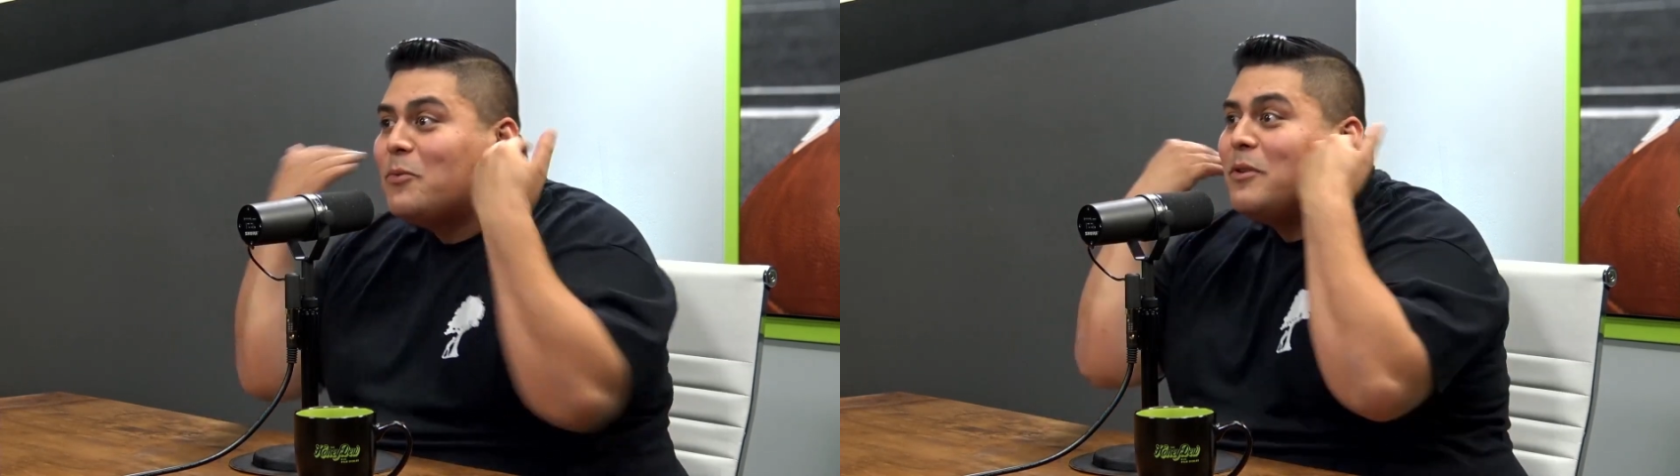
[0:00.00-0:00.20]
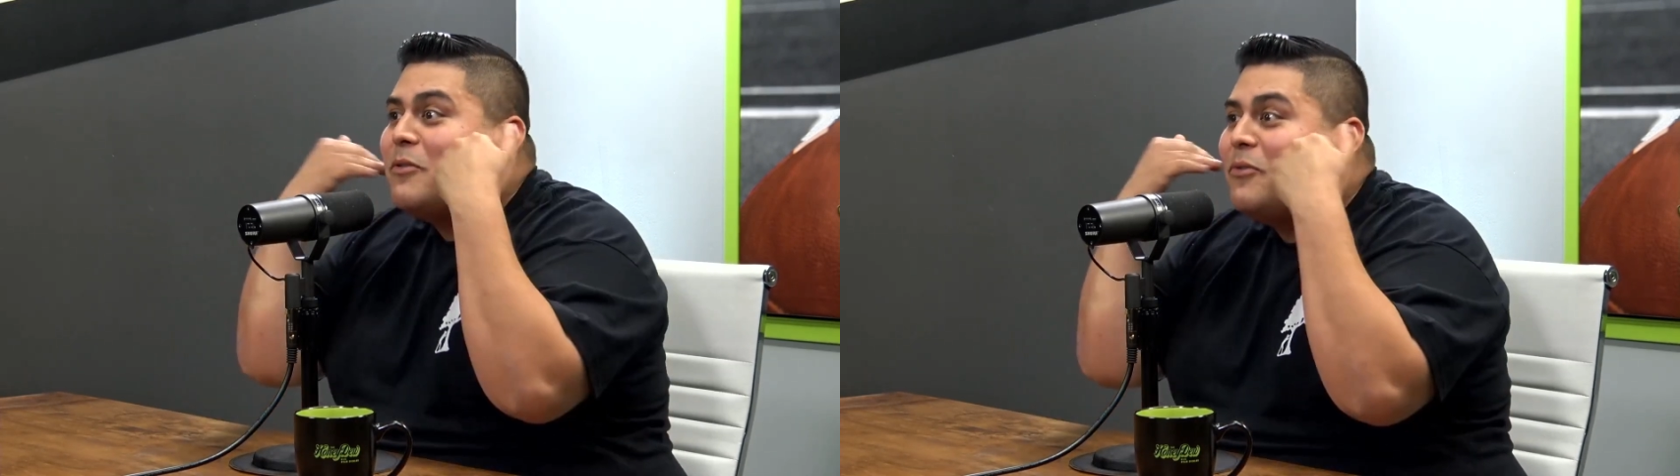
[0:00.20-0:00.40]

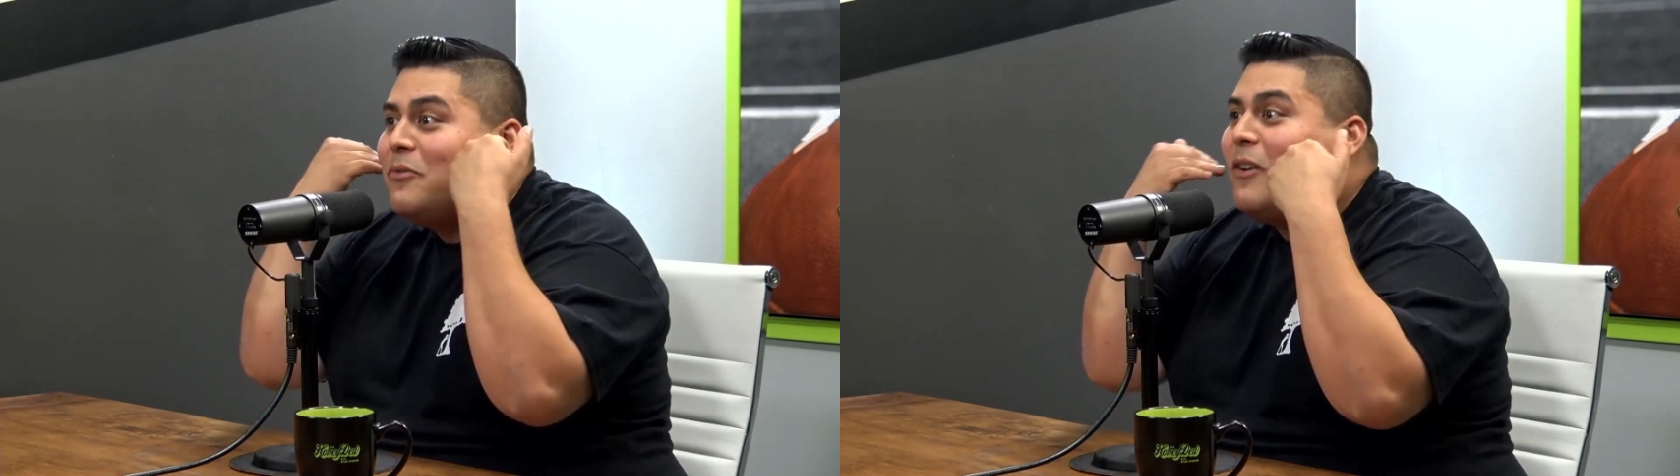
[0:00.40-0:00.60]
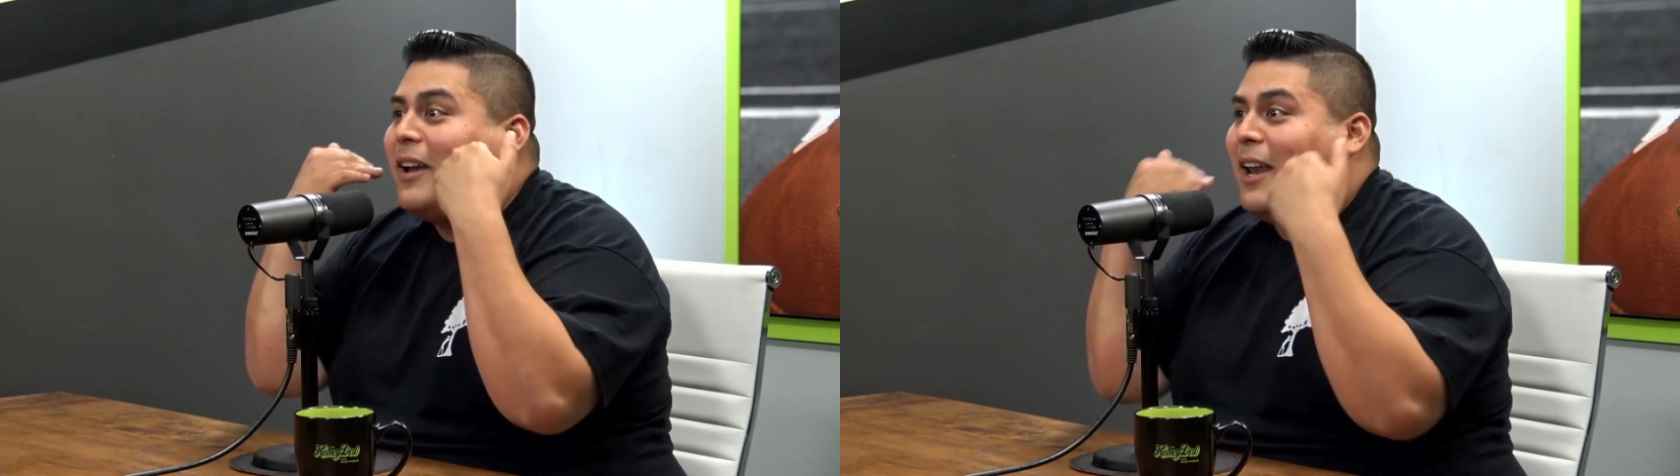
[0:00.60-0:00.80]
With a
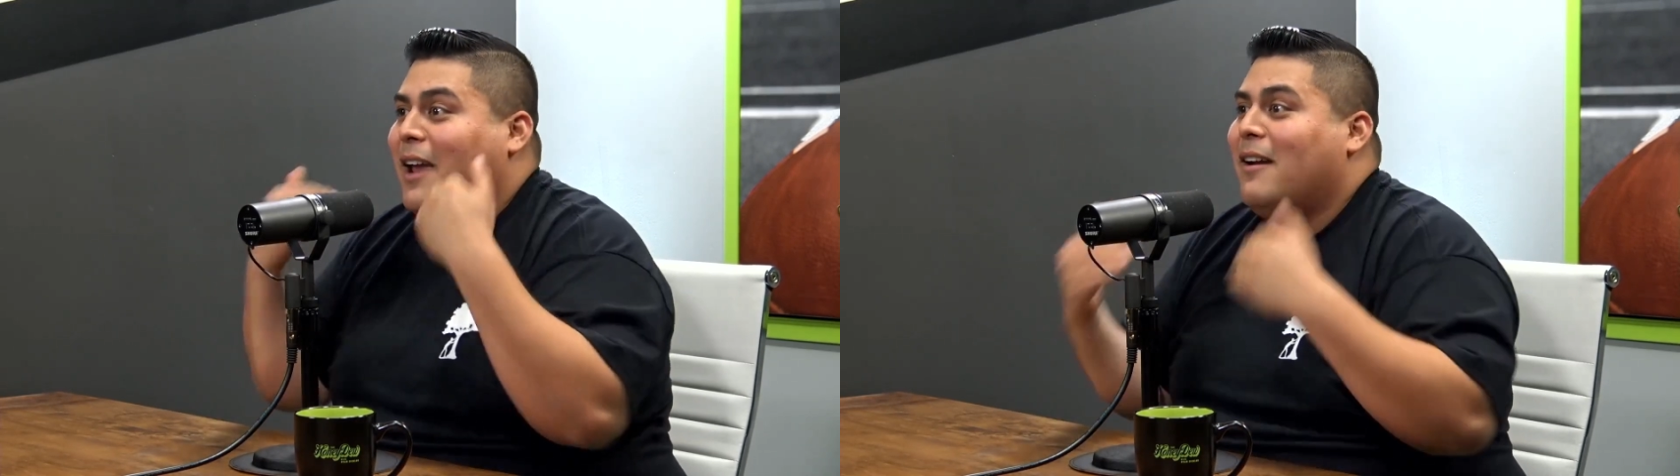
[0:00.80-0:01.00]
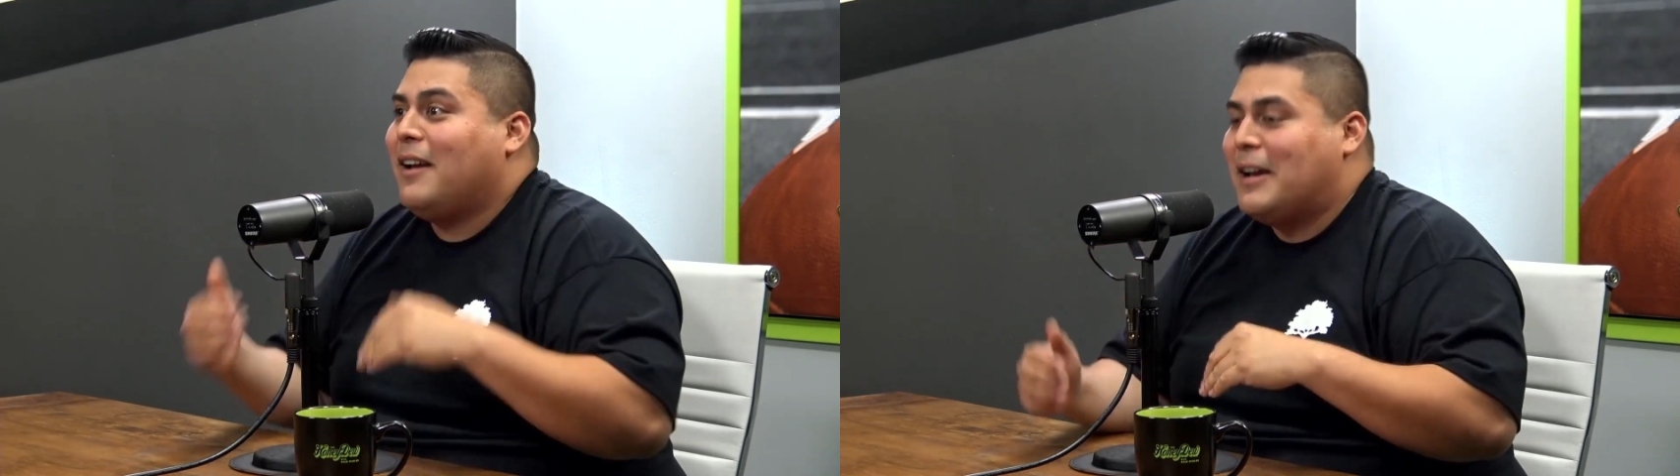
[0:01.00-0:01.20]
fucking
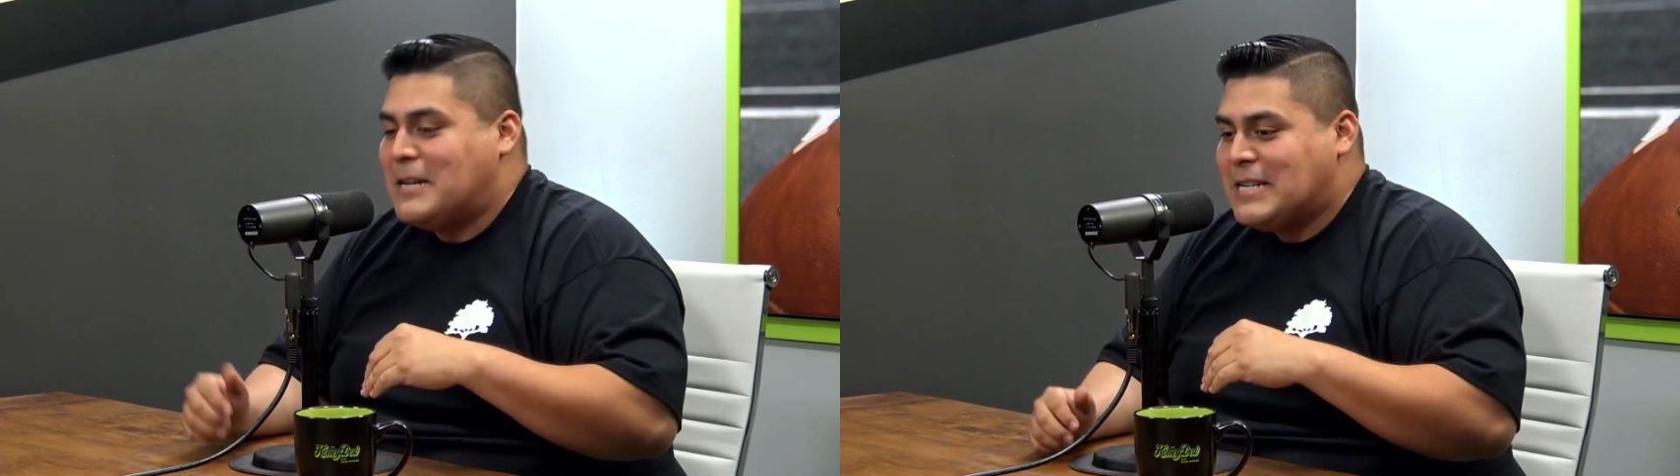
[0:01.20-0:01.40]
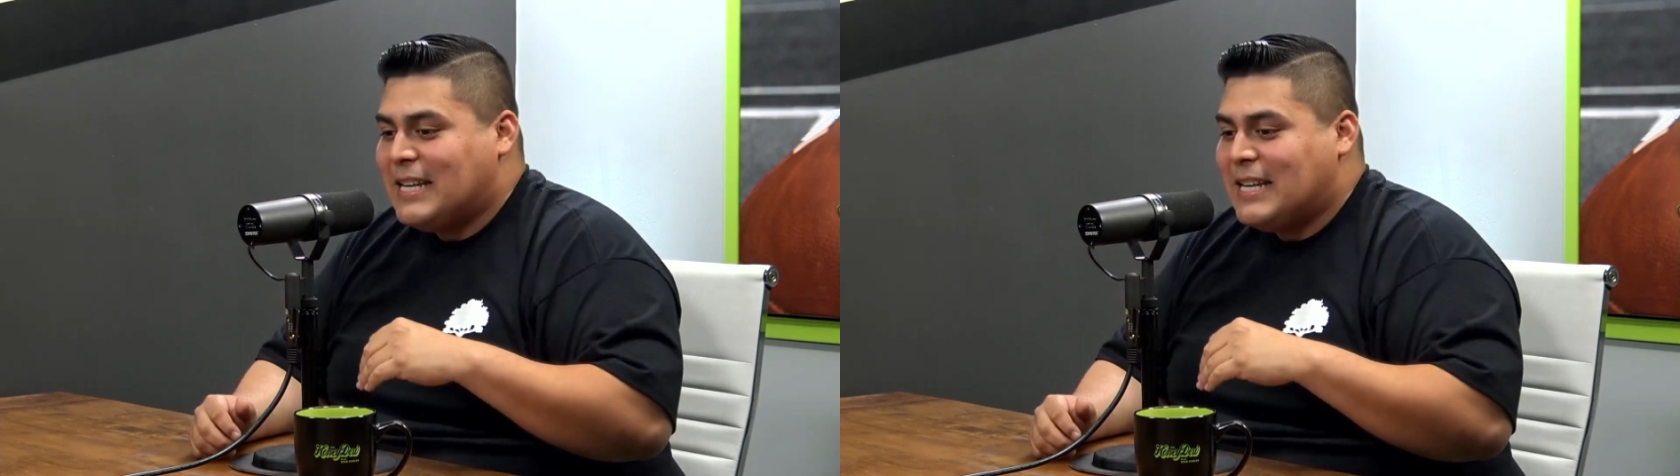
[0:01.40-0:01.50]
haircut.